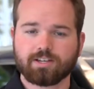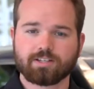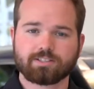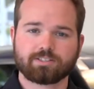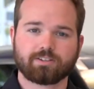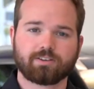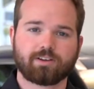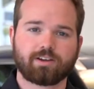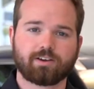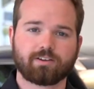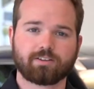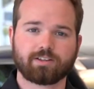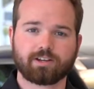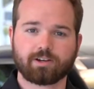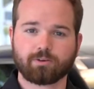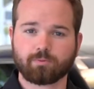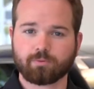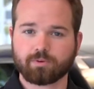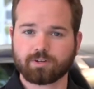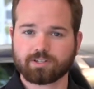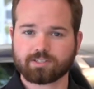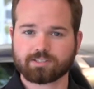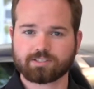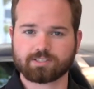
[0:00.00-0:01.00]
So how that
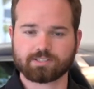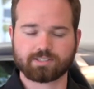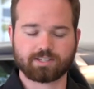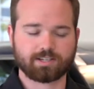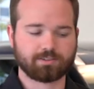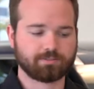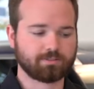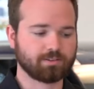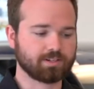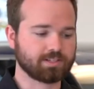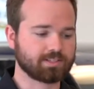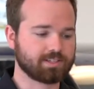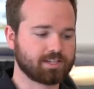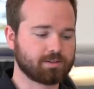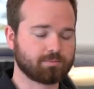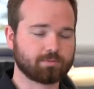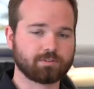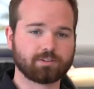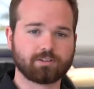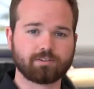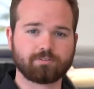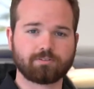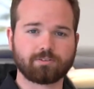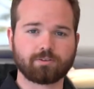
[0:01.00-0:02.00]
works is, like, for
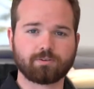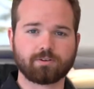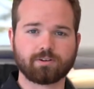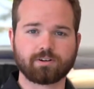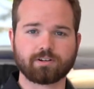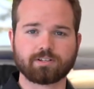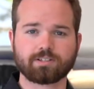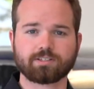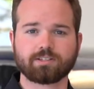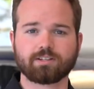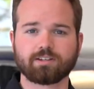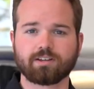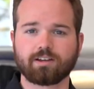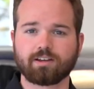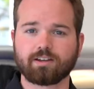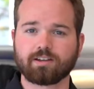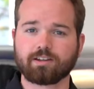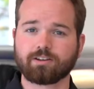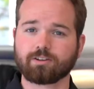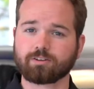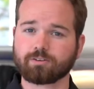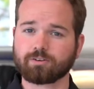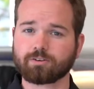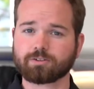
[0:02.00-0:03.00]
example, if you are
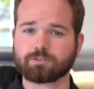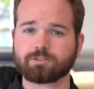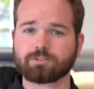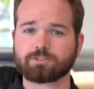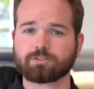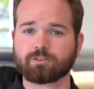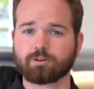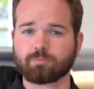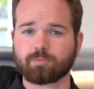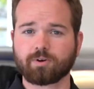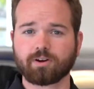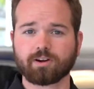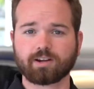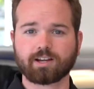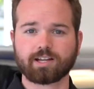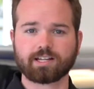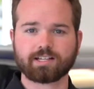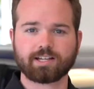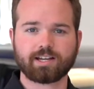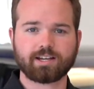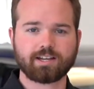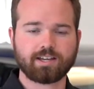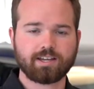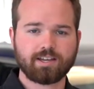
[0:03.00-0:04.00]
in a grocery store parking
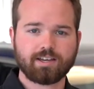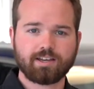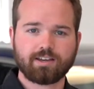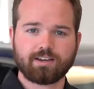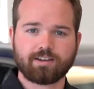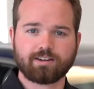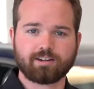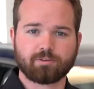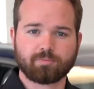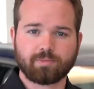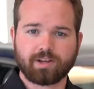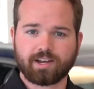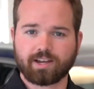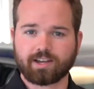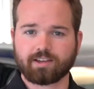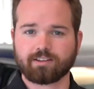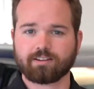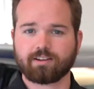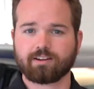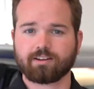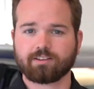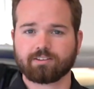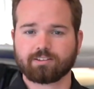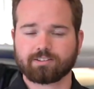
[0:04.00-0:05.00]
lot and you're backing
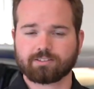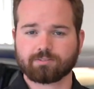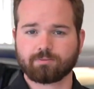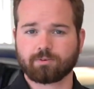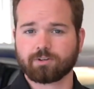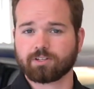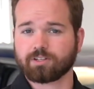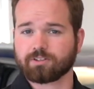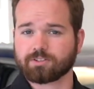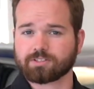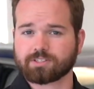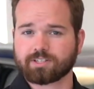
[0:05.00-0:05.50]
out of one of those